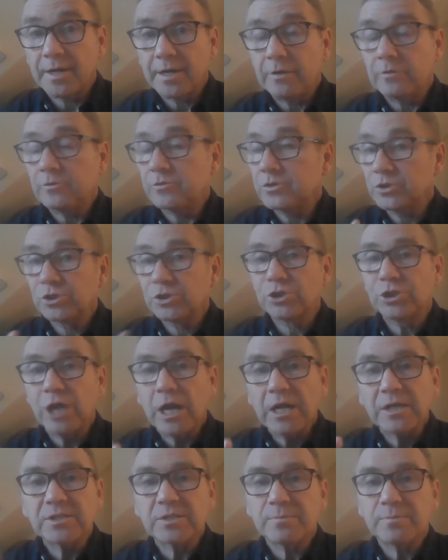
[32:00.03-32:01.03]
out
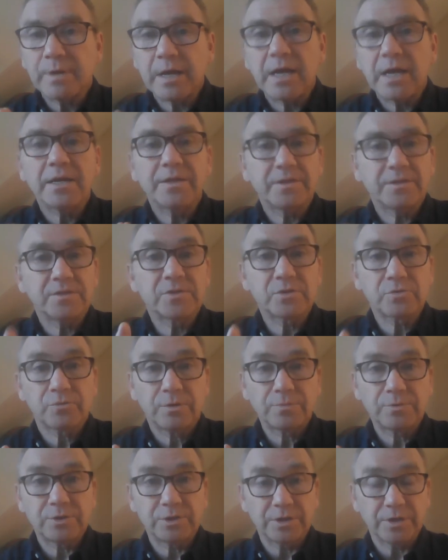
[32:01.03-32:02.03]
just by the
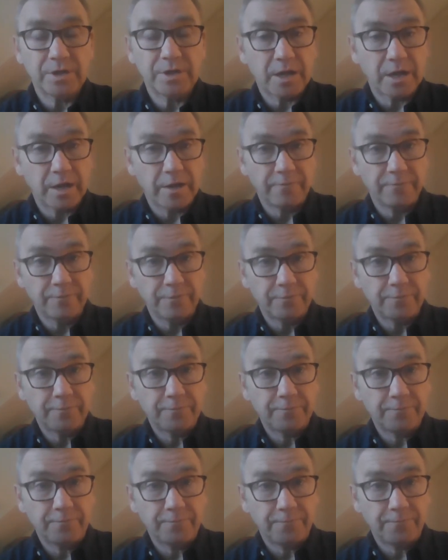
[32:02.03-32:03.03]
description of the
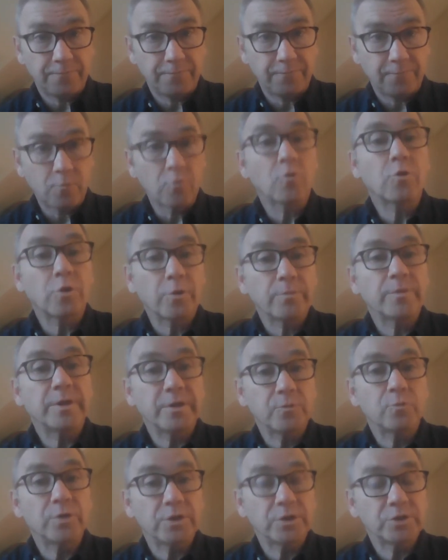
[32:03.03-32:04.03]
form
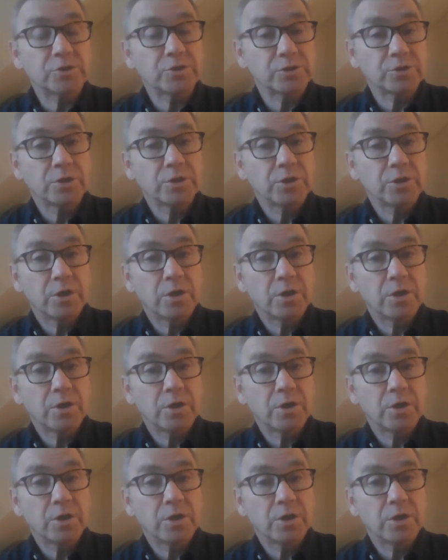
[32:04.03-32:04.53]
in which